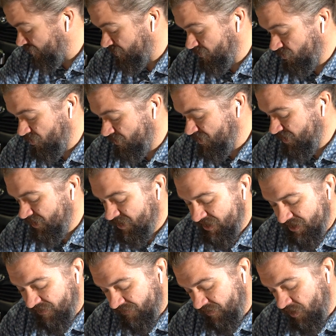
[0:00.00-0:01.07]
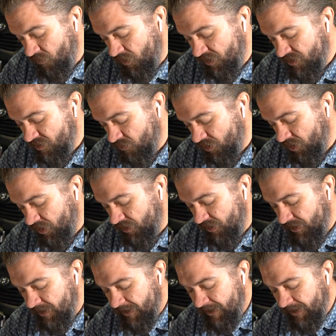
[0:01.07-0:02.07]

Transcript: a subscription. This is the free one, so we're good.